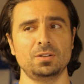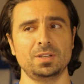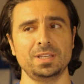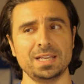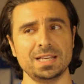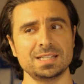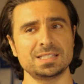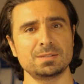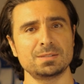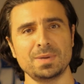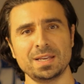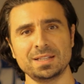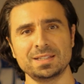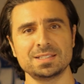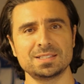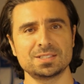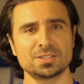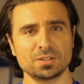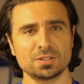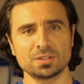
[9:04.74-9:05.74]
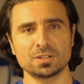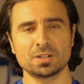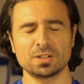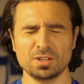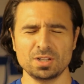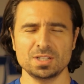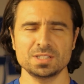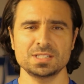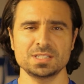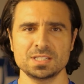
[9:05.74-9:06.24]
you know he has to make these certain
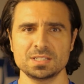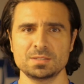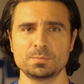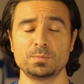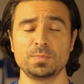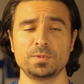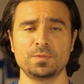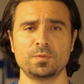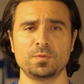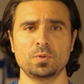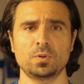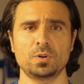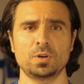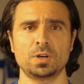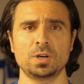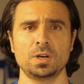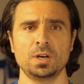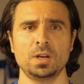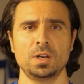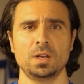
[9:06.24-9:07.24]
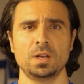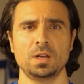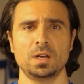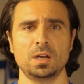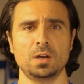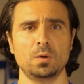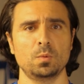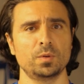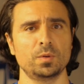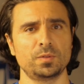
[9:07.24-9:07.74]
clauses before
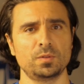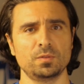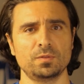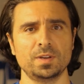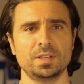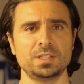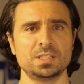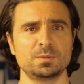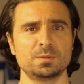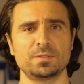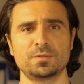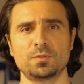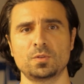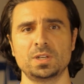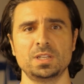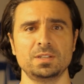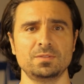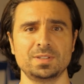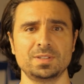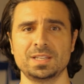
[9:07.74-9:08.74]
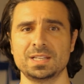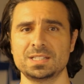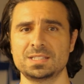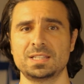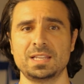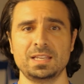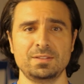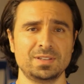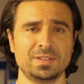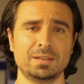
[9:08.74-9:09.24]
uh, with Juventus before he even get
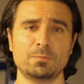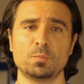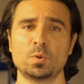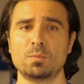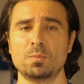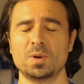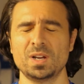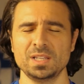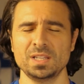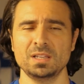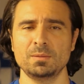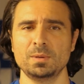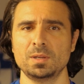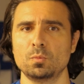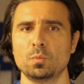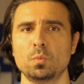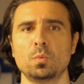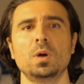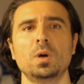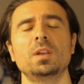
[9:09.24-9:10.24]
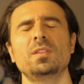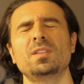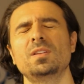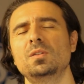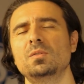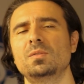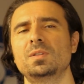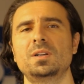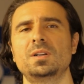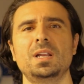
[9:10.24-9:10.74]
they even get more money. I mean, what are they
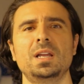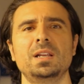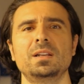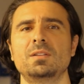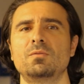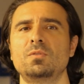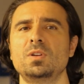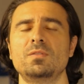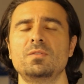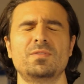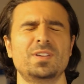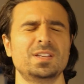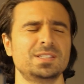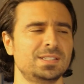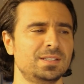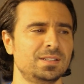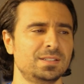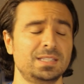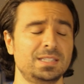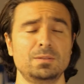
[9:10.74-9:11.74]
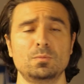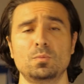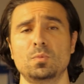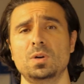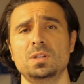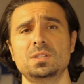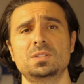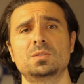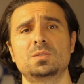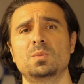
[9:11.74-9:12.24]
doing? They're not reinvesting in the team
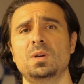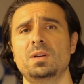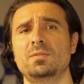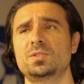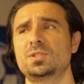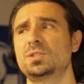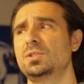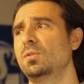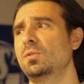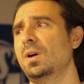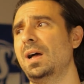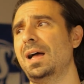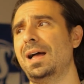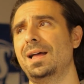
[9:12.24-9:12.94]
whatsoever. So,